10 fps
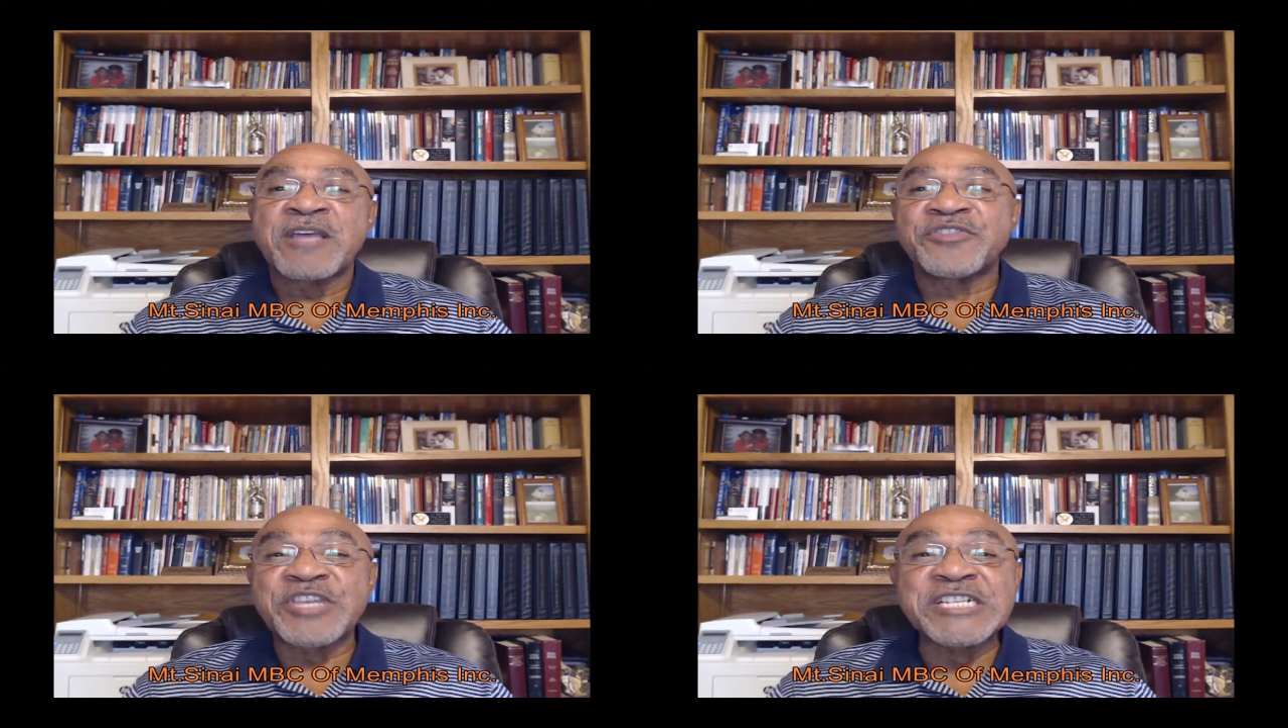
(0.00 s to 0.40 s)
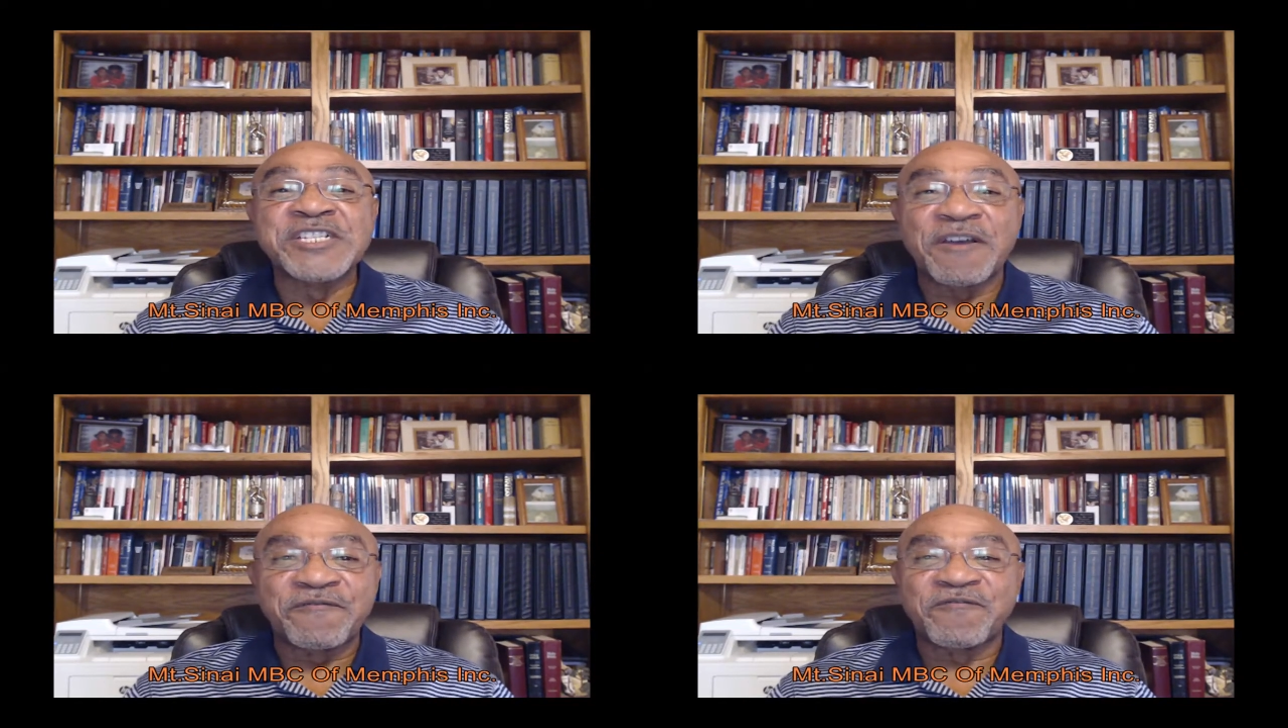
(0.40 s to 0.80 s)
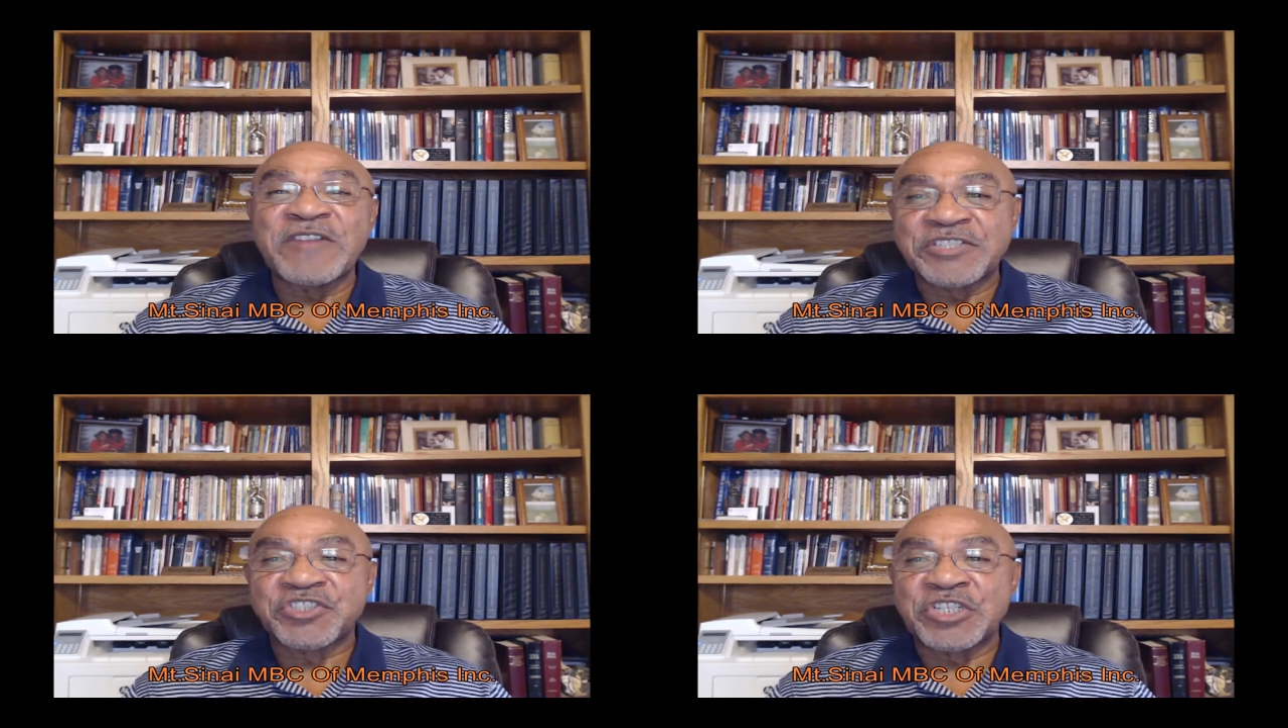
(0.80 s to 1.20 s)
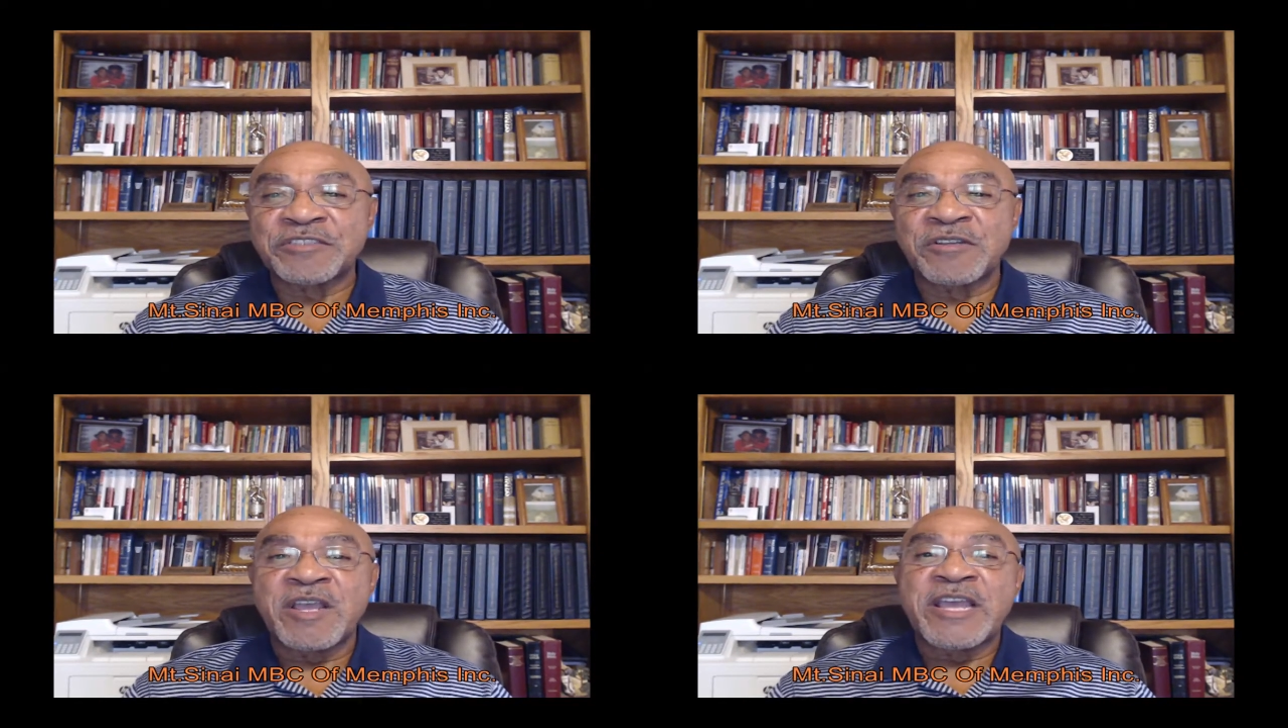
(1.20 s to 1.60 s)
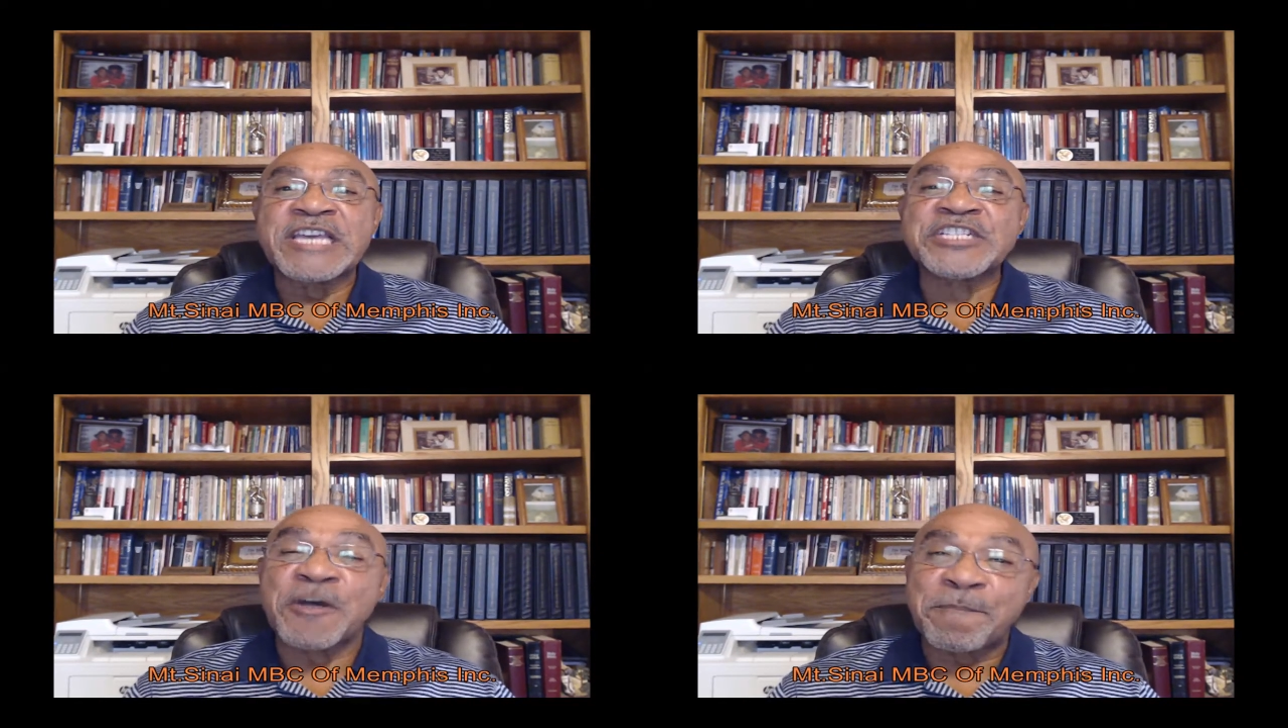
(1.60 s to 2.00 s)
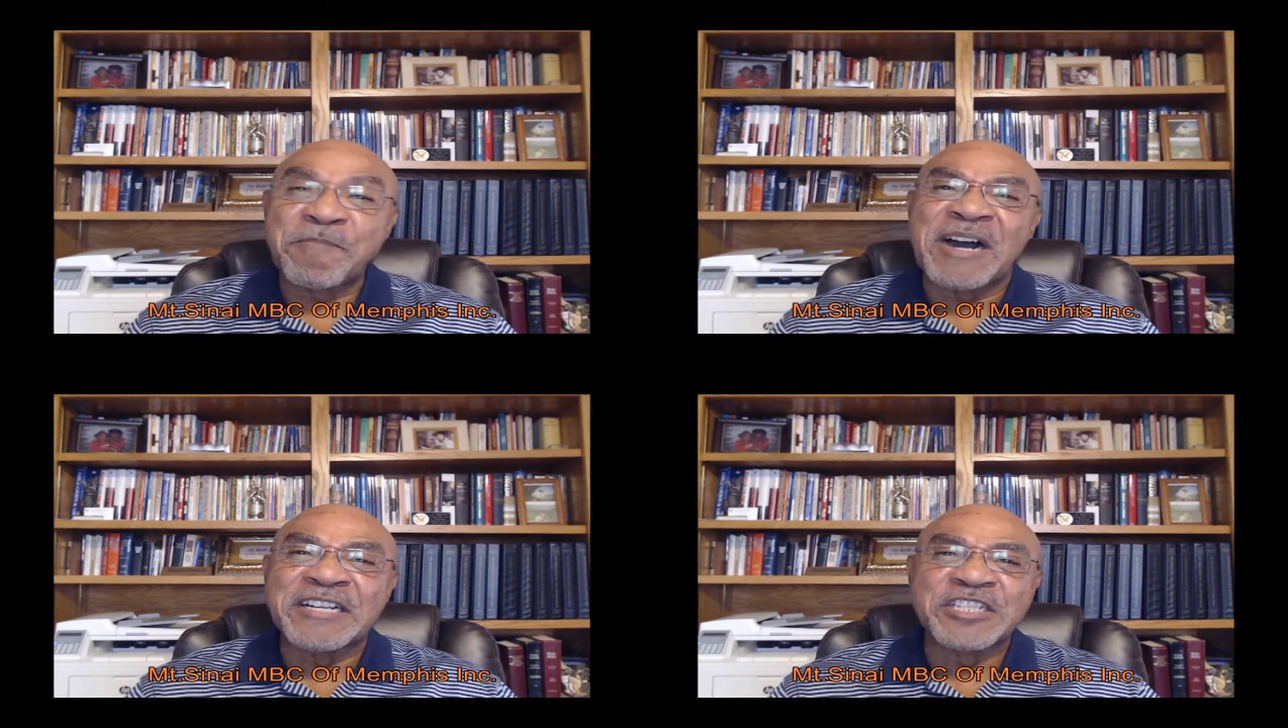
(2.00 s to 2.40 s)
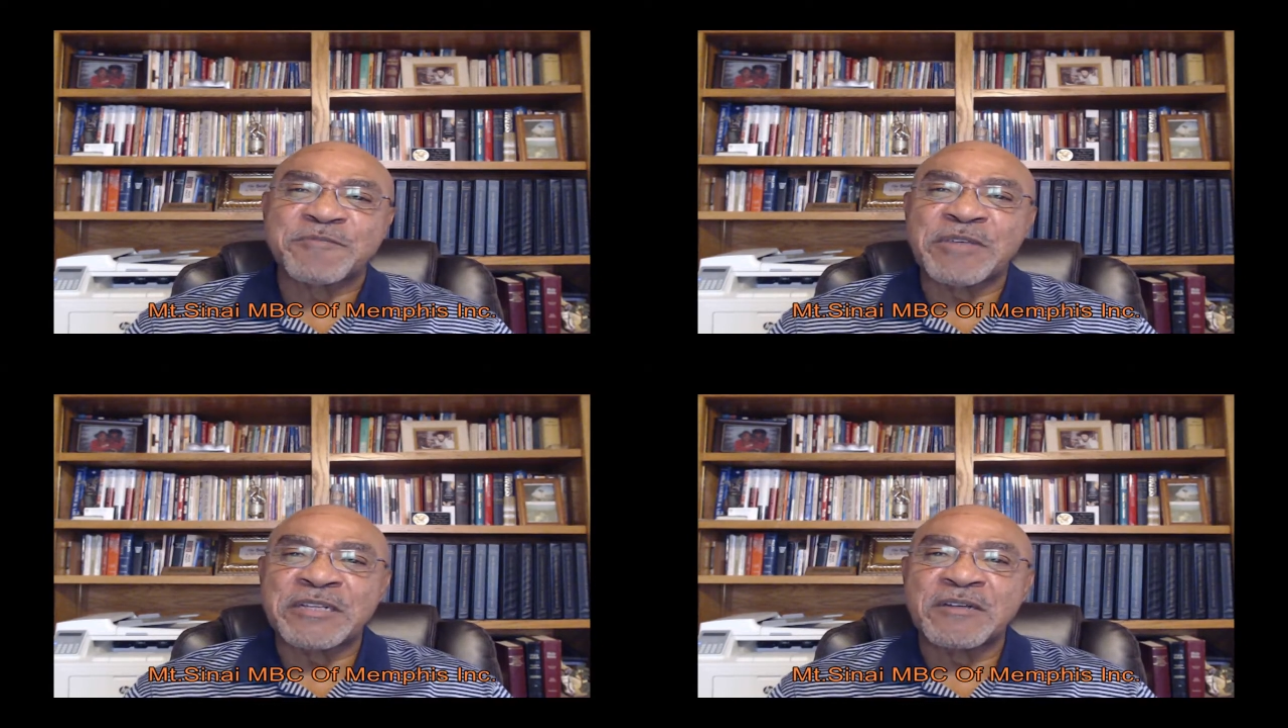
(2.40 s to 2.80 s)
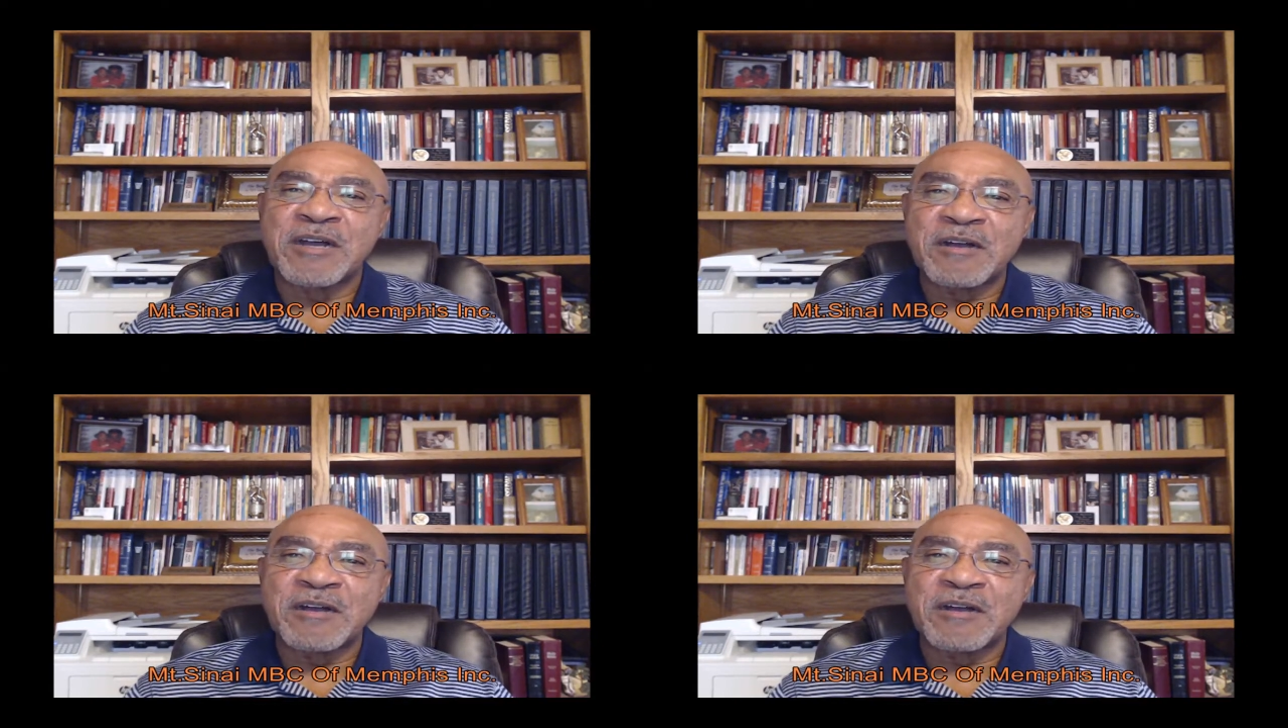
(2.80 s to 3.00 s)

This affliction is a punishment